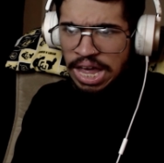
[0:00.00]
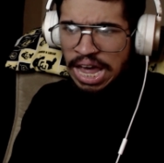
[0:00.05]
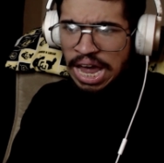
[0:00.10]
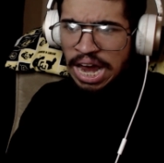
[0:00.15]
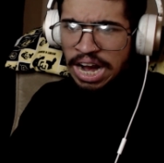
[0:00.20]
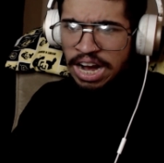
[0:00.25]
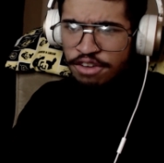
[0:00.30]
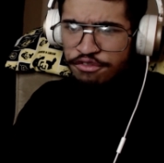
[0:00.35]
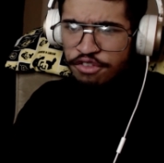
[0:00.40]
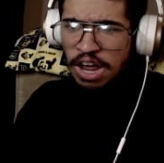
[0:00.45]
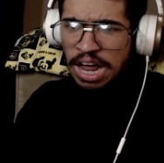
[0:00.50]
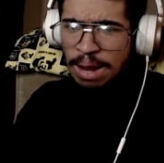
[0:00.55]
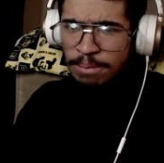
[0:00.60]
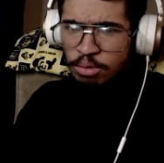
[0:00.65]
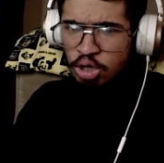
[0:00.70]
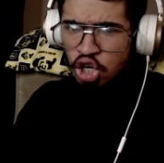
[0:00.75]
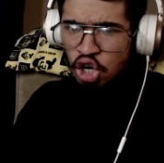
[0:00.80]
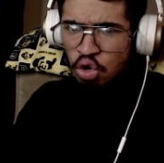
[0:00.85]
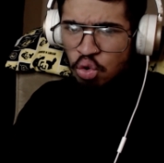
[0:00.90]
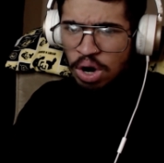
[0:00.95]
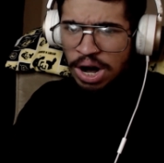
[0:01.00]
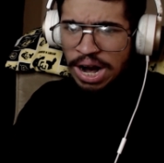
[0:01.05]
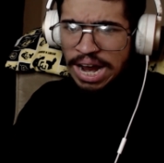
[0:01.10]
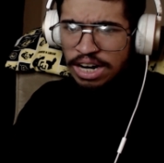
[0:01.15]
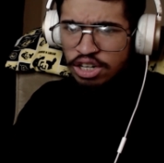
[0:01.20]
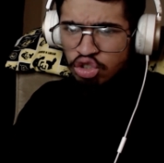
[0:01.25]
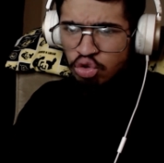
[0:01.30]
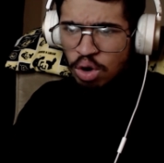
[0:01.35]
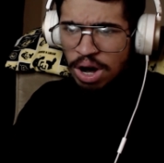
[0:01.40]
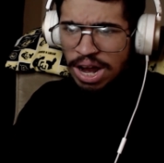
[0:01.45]
And if I'm
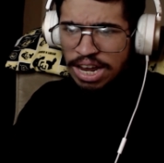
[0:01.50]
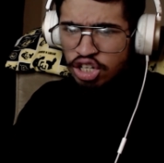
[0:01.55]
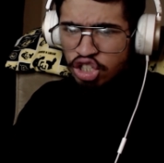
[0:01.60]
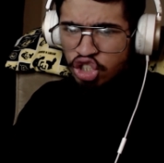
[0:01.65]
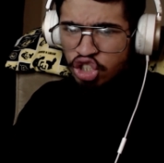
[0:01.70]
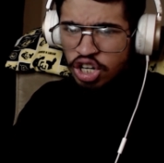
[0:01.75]
correct, right,